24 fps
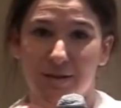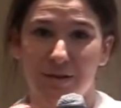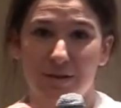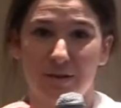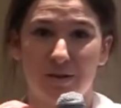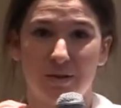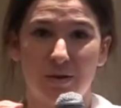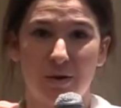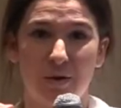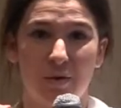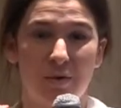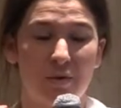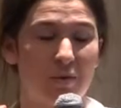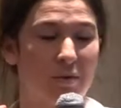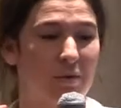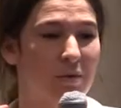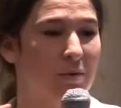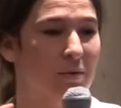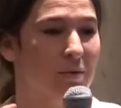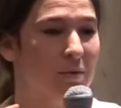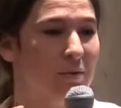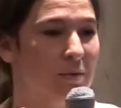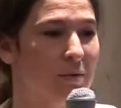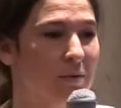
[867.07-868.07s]
So,
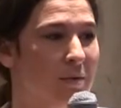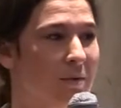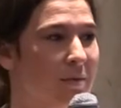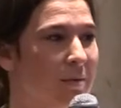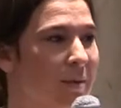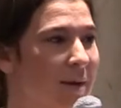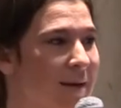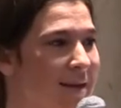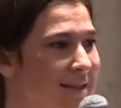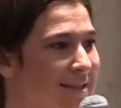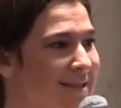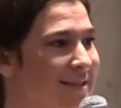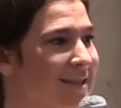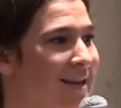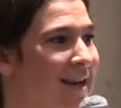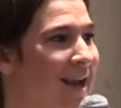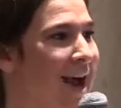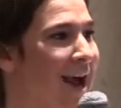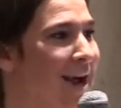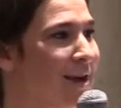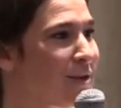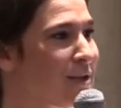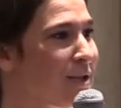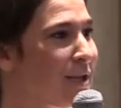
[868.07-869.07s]
what does it
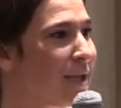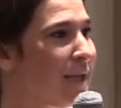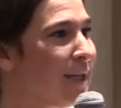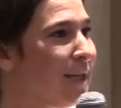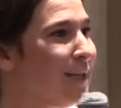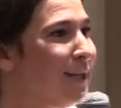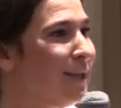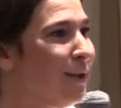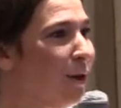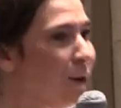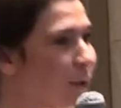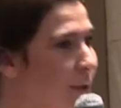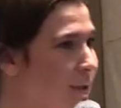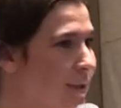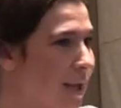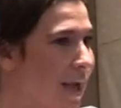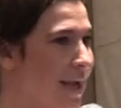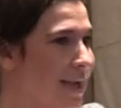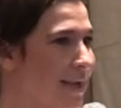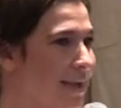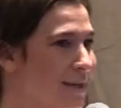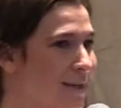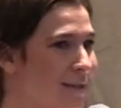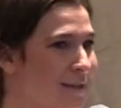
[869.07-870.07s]
actually look
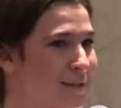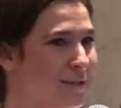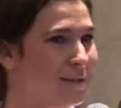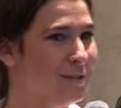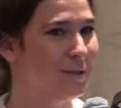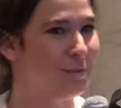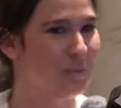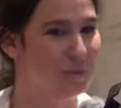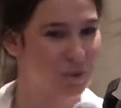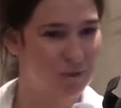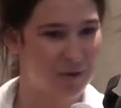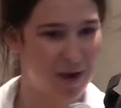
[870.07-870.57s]
like to be